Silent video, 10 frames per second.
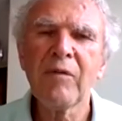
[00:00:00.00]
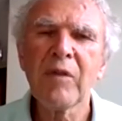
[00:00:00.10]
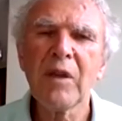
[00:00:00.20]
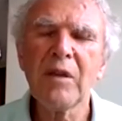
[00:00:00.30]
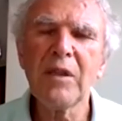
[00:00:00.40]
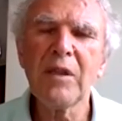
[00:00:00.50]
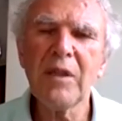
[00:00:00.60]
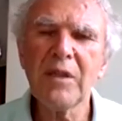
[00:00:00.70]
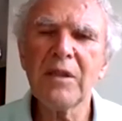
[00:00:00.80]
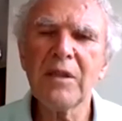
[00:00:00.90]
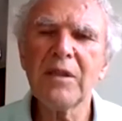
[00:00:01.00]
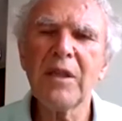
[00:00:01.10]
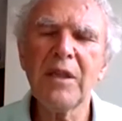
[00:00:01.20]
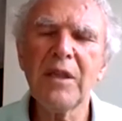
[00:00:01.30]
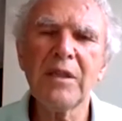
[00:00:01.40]
easiest
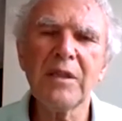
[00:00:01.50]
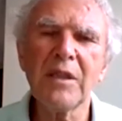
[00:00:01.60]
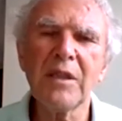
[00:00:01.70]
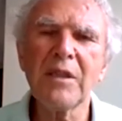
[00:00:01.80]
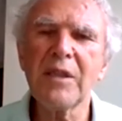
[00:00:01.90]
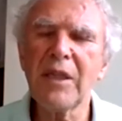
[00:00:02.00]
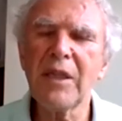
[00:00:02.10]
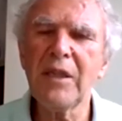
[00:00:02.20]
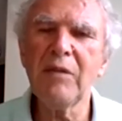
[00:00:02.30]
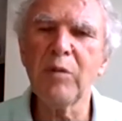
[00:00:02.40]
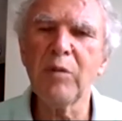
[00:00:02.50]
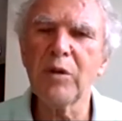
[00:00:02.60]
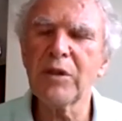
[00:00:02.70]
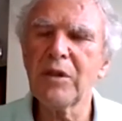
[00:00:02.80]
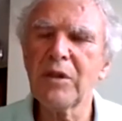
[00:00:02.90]
case, as I say,
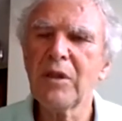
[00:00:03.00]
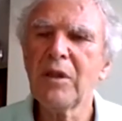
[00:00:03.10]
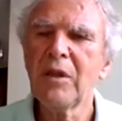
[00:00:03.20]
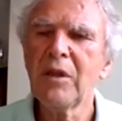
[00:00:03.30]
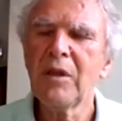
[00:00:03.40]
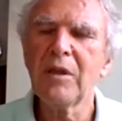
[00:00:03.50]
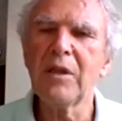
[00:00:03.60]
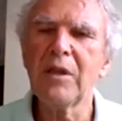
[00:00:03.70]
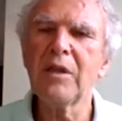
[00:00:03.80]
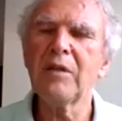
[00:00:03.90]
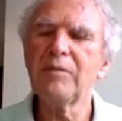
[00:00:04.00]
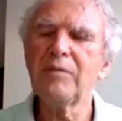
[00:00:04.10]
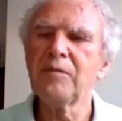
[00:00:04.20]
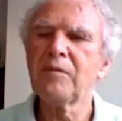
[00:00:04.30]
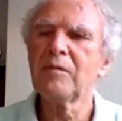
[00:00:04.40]
was the
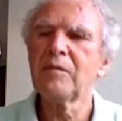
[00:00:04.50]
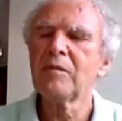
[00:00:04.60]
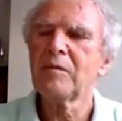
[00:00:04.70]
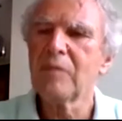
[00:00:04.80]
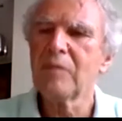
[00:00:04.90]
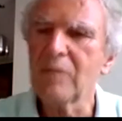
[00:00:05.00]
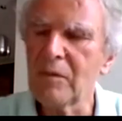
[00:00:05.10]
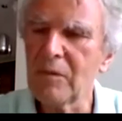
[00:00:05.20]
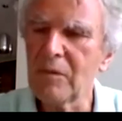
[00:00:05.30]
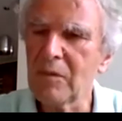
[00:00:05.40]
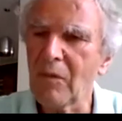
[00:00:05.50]
when